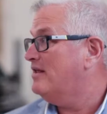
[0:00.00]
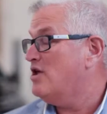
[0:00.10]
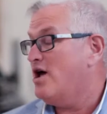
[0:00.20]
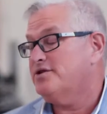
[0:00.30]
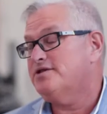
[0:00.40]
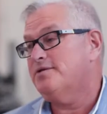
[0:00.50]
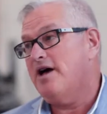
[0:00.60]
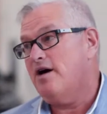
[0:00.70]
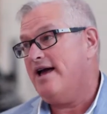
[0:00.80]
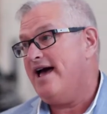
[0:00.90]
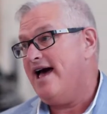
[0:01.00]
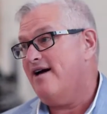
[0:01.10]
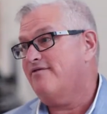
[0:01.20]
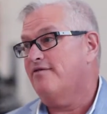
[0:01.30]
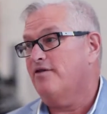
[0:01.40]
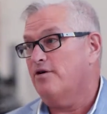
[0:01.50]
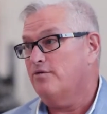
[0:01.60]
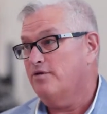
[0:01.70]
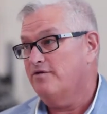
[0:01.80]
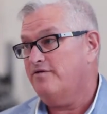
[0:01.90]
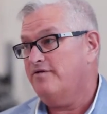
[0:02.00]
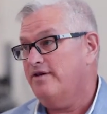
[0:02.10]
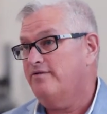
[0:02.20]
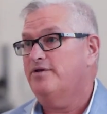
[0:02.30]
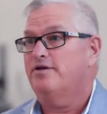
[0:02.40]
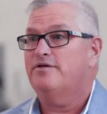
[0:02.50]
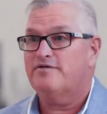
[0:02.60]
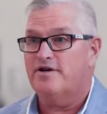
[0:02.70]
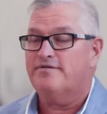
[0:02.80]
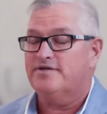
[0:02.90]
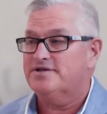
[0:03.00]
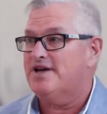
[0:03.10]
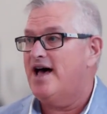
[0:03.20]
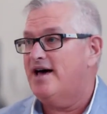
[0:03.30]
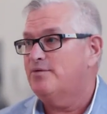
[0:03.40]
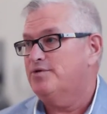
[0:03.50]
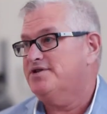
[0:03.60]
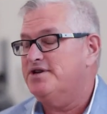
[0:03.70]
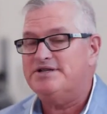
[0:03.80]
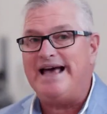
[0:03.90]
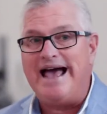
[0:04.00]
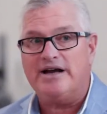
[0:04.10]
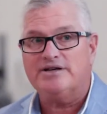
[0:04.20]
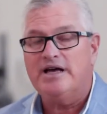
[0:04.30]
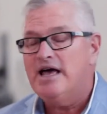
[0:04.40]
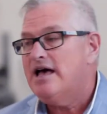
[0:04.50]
lost about half of our roof, even though the front facade was intact.